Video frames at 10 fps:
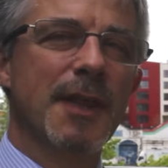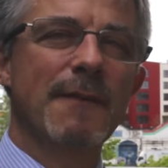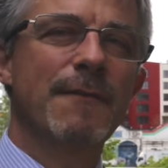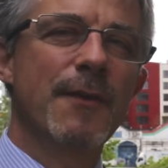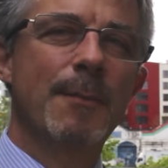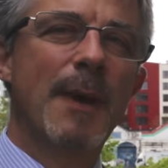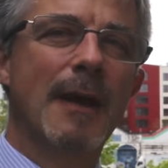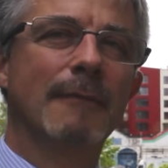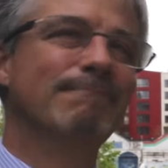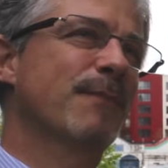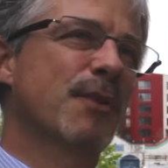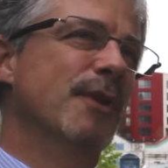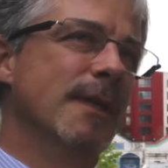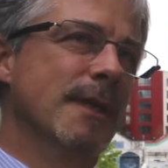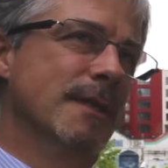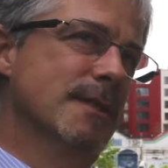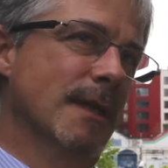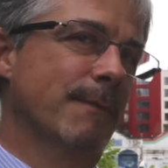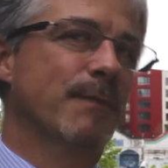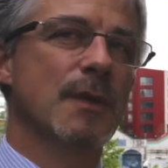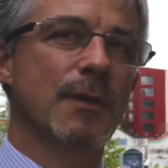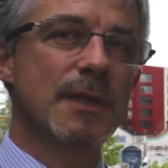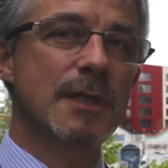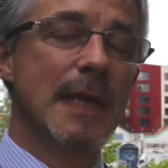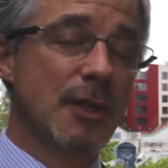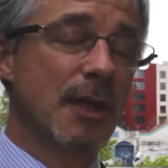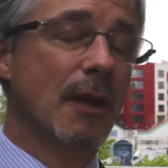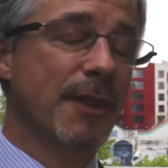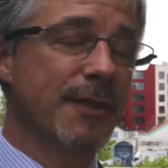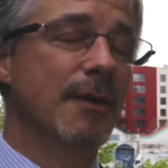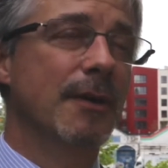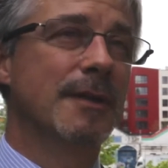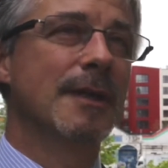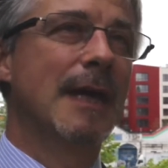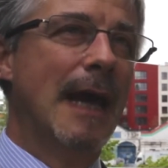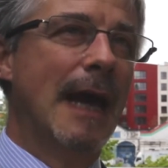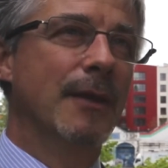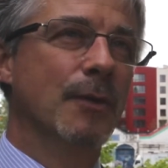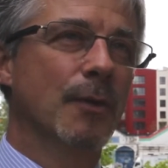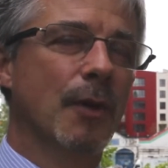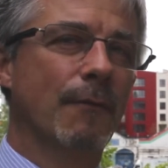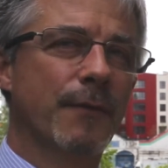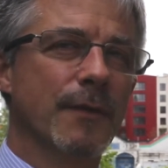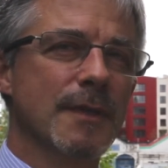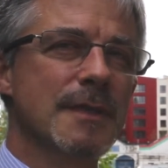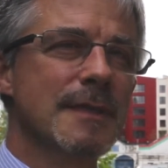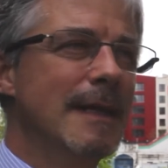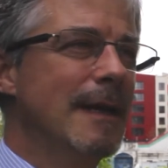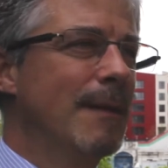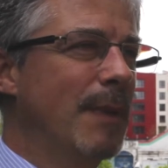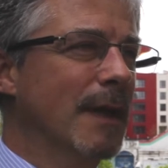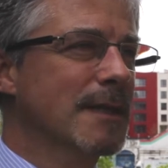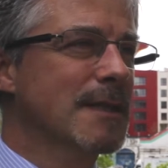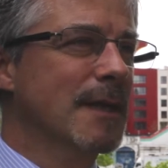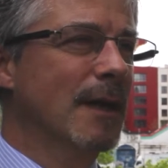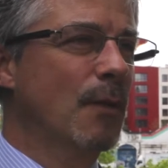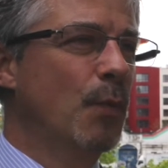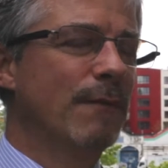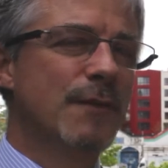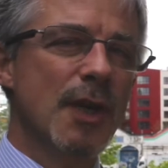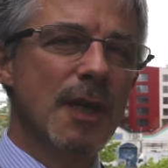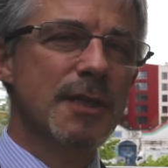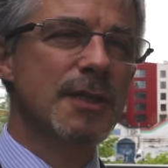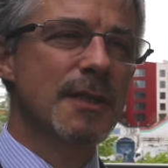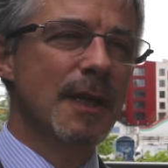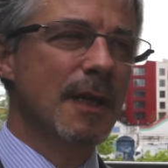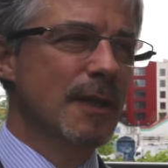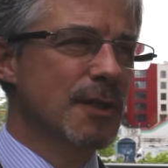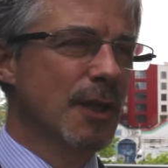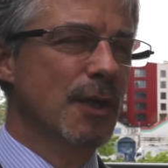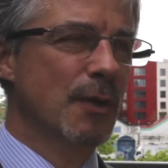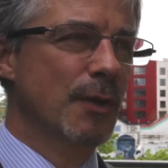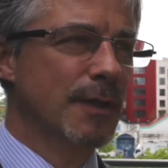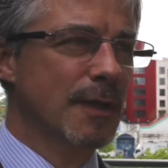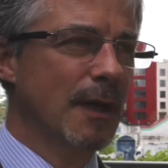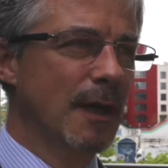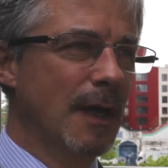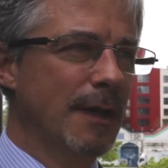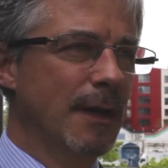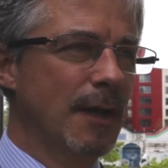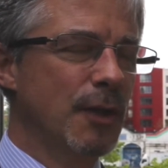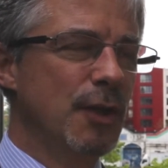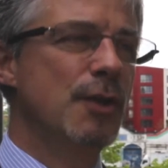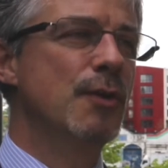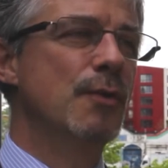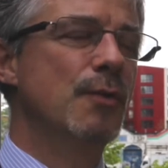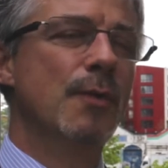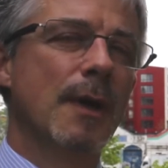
I think, for about 3 years. So this is actually our third annual conference, but we've just secured a new